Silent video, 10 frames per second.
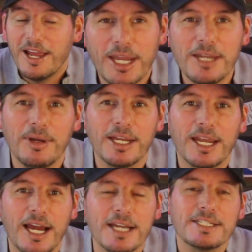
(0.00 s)
But anyway,
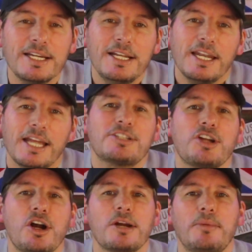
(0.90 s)
guys, let's
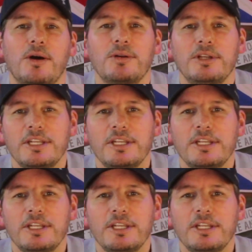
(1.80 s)
talk about